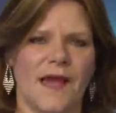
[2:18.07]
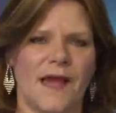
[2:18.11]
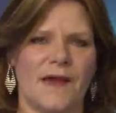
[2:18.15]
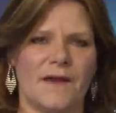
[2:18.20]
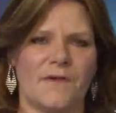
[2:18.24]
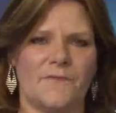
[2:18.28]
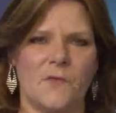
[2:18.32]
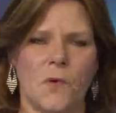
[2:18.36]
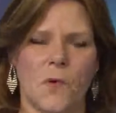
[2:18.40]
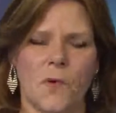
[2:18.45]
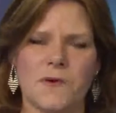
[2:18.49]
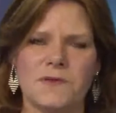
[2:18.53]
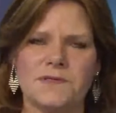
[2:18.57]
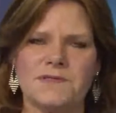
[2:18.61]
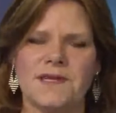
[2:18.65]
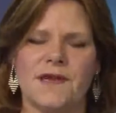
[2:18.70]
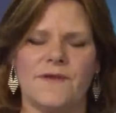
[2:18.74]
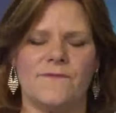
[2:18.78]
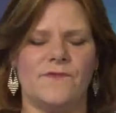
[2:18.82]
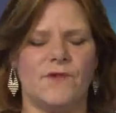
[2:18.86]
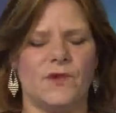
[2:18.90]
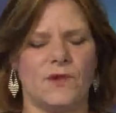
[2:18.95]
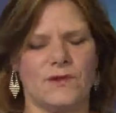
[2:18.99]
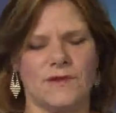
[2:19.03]
And of course,
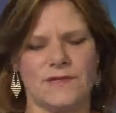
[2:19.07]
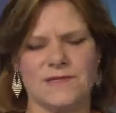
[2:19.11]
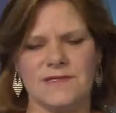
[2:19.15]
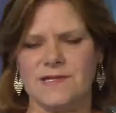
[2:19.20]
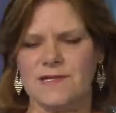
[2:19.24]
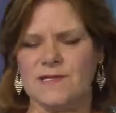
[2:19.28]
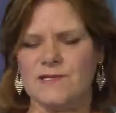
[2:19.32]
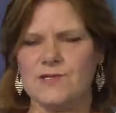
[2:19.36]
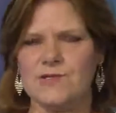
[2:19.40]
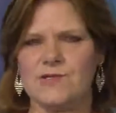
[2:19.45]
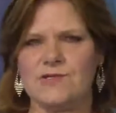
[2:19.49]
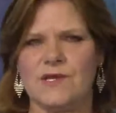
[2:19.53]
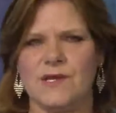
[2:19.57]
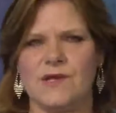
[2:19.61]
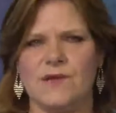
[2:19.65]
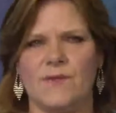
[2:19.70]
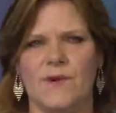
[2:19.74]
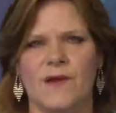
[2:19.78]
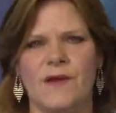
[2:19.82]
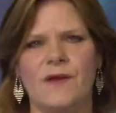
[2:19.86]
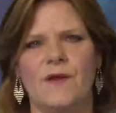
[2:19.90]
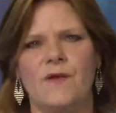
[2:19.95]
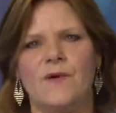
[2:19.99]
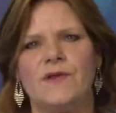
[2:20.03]
if you're listening to us on the
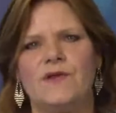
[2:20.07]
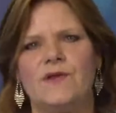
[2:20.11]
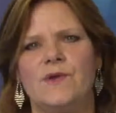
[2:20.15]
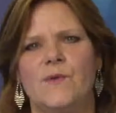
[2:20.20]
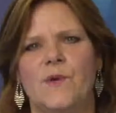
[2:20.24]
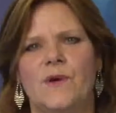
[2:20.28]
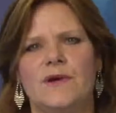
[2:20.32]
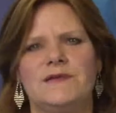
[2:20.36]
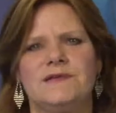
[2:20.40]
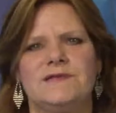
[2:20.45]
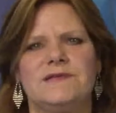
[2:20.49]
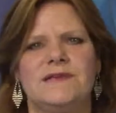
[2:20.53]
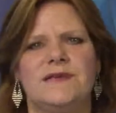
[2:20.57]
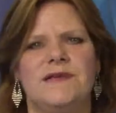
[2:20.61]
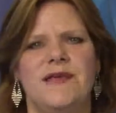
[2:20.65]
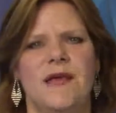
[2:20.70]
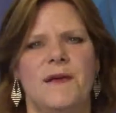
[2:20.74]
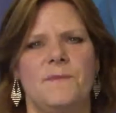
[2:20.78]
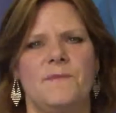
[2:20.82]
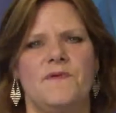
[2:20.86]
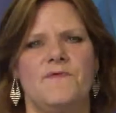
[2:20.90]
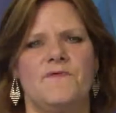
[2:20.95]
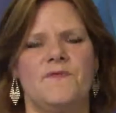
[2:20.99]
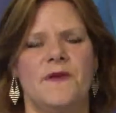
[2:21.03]
radio and you want to see
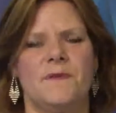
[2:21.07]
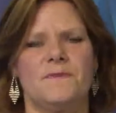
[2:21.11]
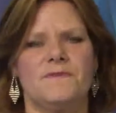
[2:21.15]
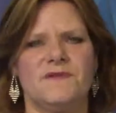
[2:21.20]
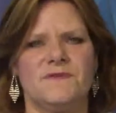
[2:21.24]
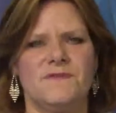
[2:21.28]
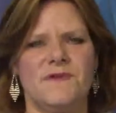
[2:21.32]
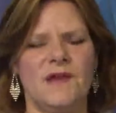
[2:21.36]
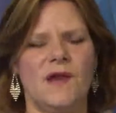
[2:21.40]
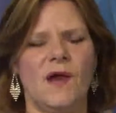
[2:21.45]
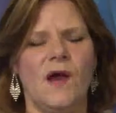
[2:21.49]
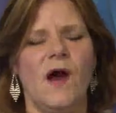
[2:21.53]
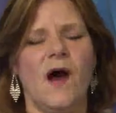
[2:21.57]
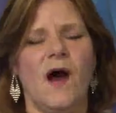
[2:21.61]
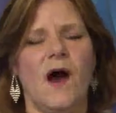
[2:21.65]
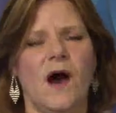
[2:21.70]
KPVM TV,